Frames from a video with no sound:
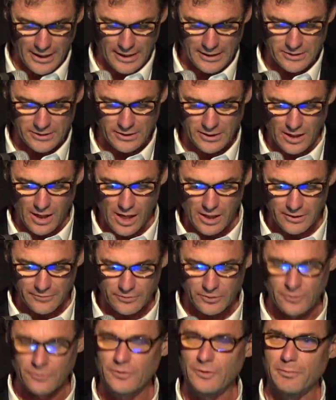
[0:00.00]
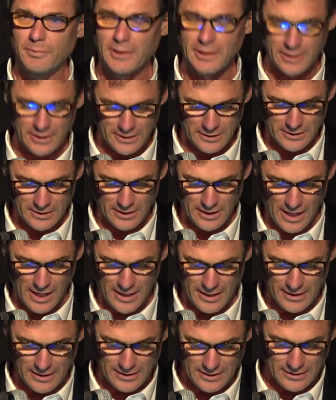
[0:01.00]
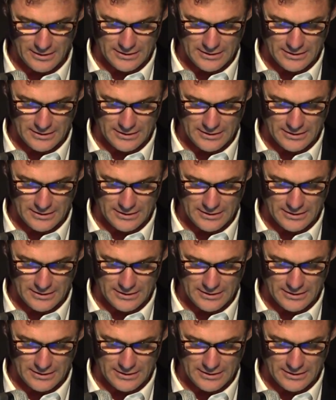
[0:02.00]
and to all of you for being here tonight,